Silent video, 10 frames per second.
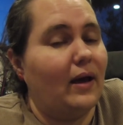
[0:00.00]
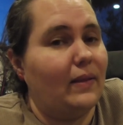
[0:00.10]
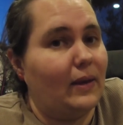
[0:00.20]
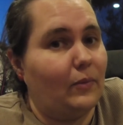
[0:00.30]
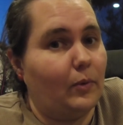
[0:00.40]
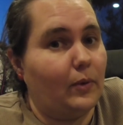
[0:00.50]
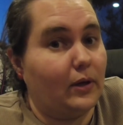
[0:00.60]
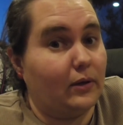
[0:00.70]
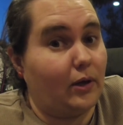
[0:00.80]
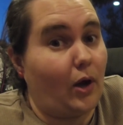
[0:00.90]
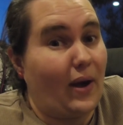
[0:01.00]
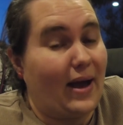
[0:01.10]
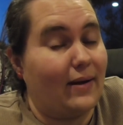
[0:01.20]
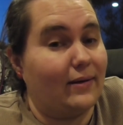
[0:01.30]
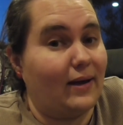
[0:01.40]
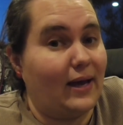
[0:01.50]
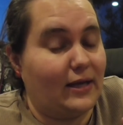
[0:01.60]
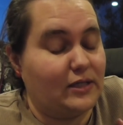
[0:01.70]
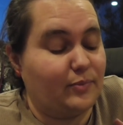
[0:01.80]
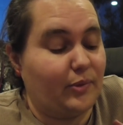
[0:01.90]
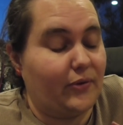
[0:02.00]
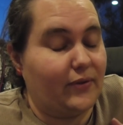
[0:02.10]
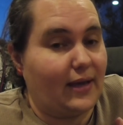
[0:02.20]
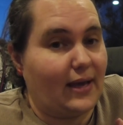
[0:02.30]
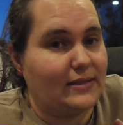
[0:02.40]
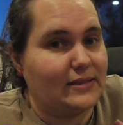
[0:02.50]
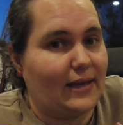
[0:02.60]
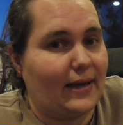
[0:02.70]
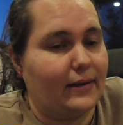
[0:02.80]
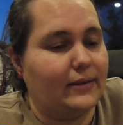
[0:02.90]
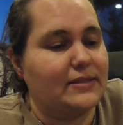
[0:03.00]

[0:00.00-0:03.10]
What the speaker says: And then we were going to go out and I had to blow the candle out.